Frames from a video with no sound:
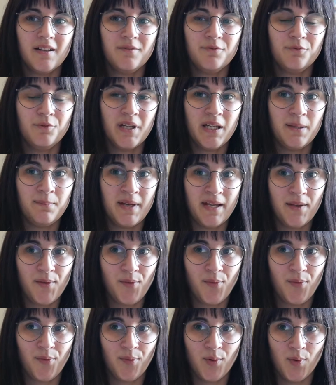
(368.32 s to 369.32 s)
We met
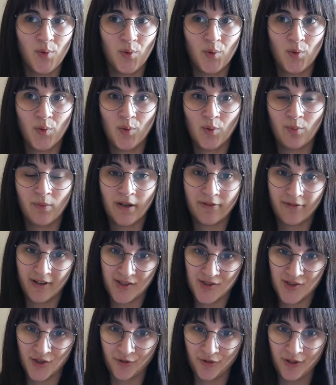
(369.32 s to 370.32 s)
through my
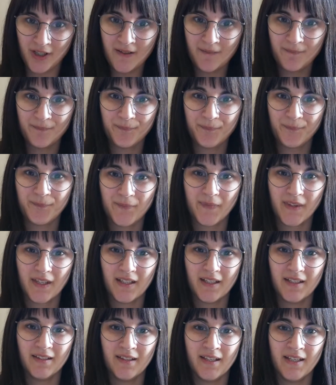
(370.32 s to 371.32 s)
friend Sophie.
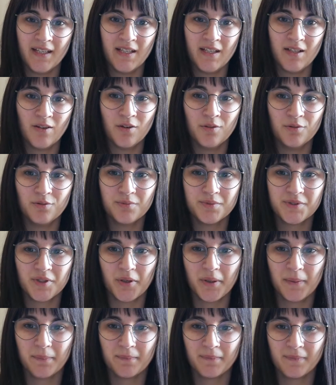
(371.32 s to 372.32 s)
Oh,
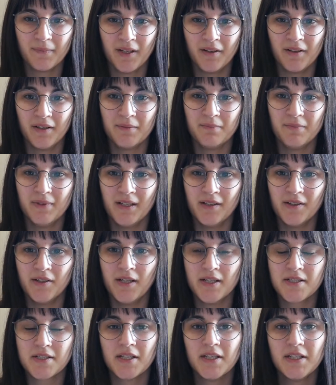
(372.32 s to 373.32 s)
I hit the
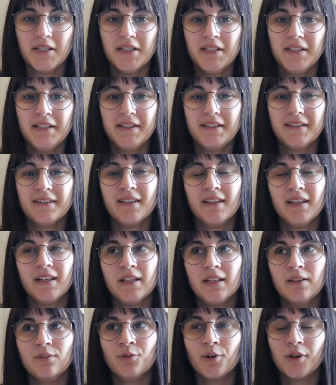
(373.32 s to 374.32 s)
desk.
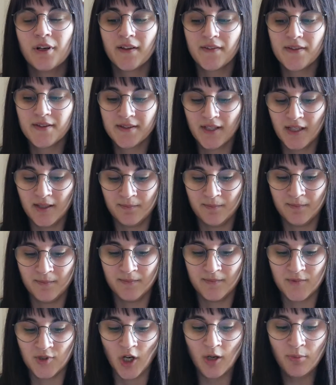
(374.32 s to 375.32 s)
They work at the same
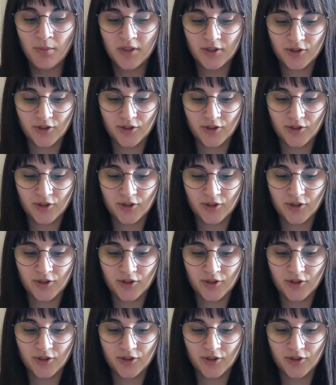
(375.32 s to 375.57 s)
job.